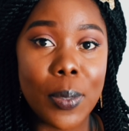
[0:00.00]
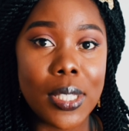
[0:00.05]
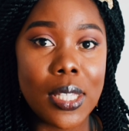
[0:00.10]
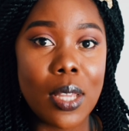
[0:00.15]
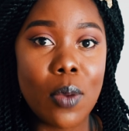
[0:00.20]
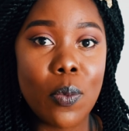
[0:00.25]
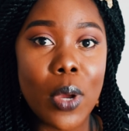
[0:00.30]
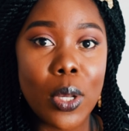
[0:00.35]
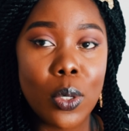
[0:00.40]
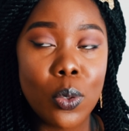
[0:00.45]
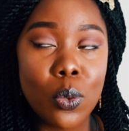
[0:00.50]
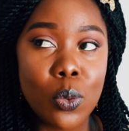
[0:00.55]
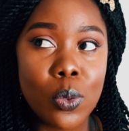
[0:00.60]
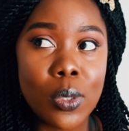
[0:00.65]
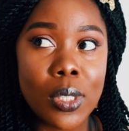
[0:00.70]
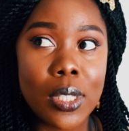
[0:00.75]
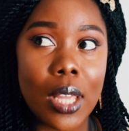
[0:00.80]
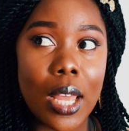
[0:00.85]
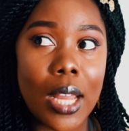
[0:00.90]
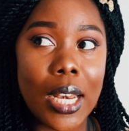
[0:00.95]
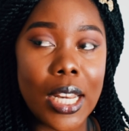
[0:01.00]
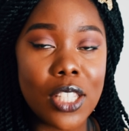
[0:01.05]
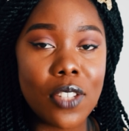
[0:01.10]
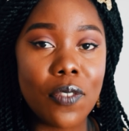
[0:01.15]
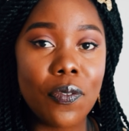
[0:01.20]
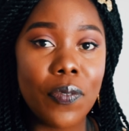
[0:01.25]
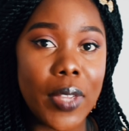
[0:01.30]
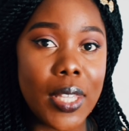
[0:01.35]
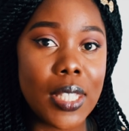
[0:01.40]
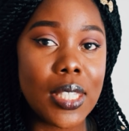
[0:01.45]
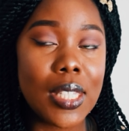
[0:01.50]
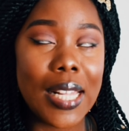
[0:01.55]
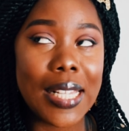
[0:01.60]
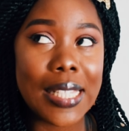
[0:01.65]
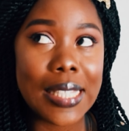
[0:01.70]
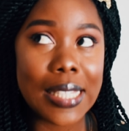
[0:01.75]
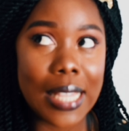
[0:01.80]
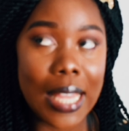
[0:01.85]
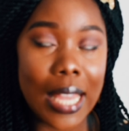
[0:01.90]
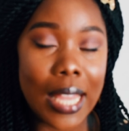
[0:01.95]
but someone whose anagen phase,
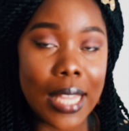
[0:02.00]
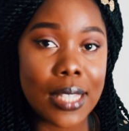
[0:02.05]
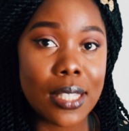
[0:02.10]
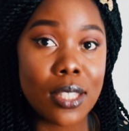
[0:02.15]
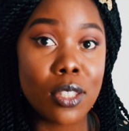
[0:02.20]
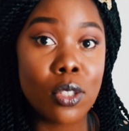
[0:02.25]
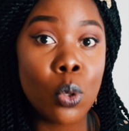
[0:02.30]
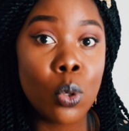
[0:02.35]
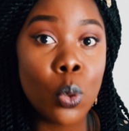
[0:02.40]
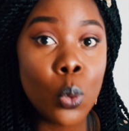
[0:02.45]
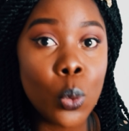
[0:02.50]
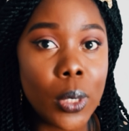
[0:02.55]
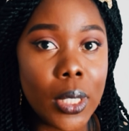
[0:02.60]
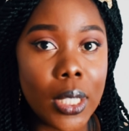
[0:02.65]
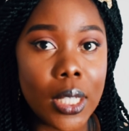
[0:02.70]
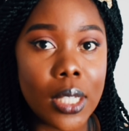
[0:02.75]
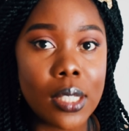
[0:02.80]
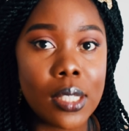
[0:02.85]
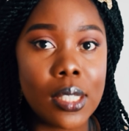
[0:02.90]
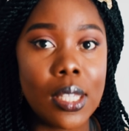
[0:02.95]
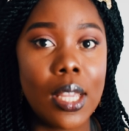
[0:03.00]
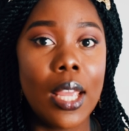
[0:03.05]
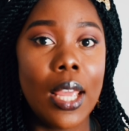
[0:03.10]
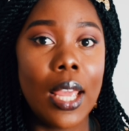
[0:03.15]
let's say, is 2 years,